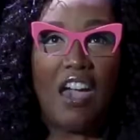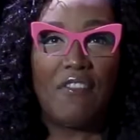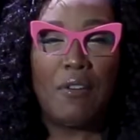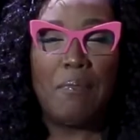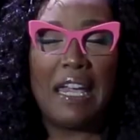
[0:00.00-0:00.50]

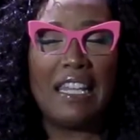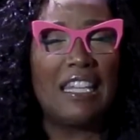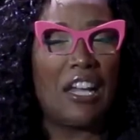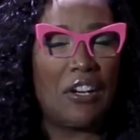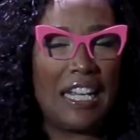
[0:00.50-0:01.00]
For me,
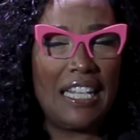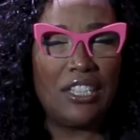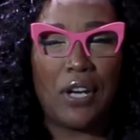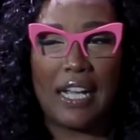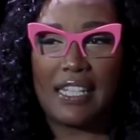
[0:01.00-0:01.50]
learning
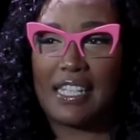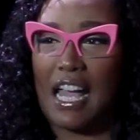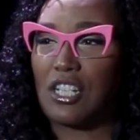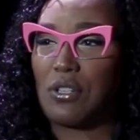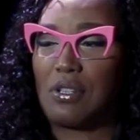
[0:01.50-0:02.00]

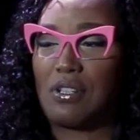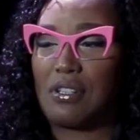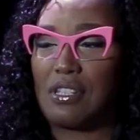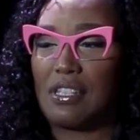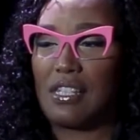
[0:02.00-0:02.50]

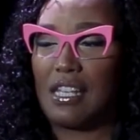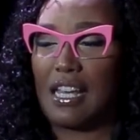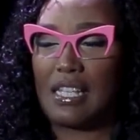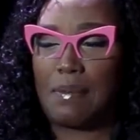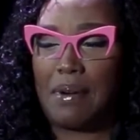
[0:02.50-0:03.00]
transsexuals, the
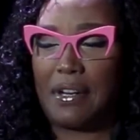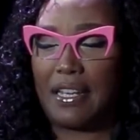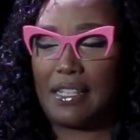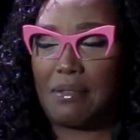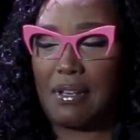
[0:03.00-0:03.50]

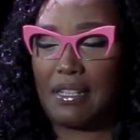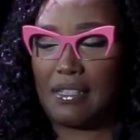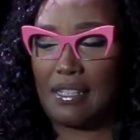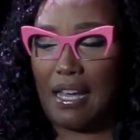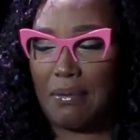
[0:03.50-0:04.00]
experience
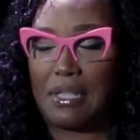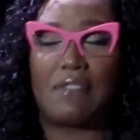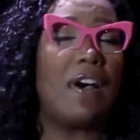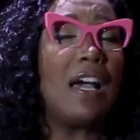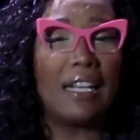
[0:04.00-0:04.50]
was, it was
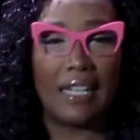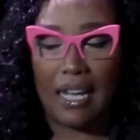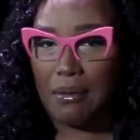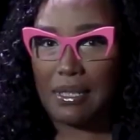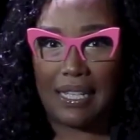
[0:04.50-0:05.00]
fun.
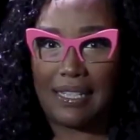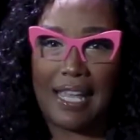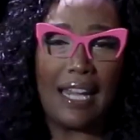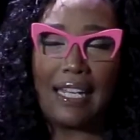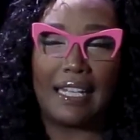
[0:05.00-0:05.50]
It was
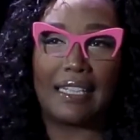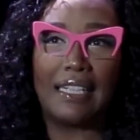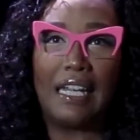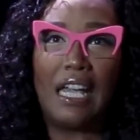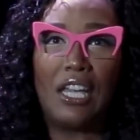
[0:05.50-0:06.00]
exciting.
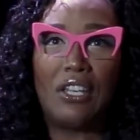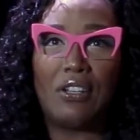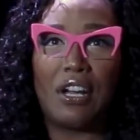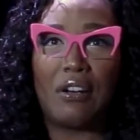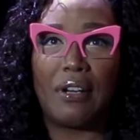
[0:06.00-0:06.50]
You
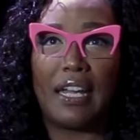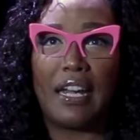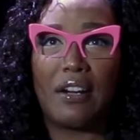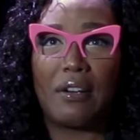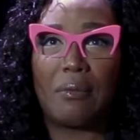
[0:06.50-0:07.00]
know,
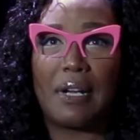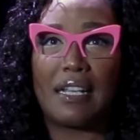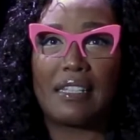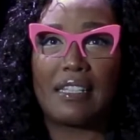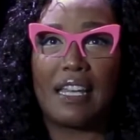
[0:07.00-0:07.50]
here
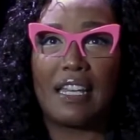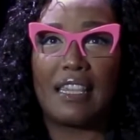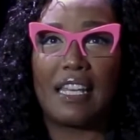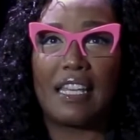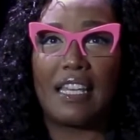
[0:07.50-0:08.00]
was
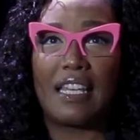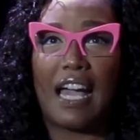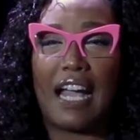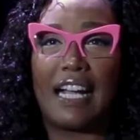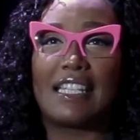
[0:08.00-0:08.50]

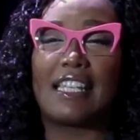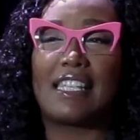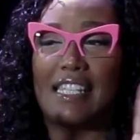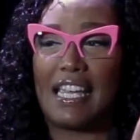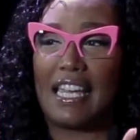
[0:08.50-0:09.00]
I got to
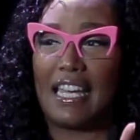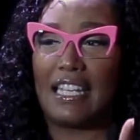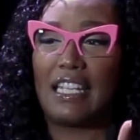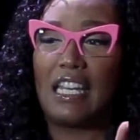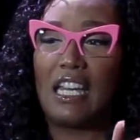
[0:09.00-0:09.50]

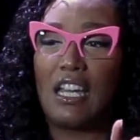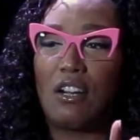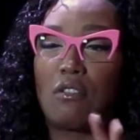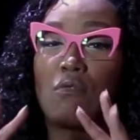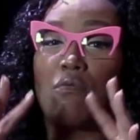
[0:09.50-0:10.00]
see
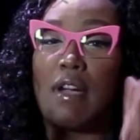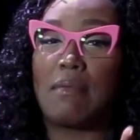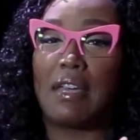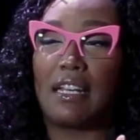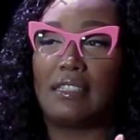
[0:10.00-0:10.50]

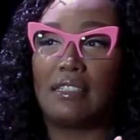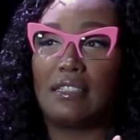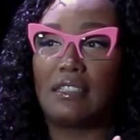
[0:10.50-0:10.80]
women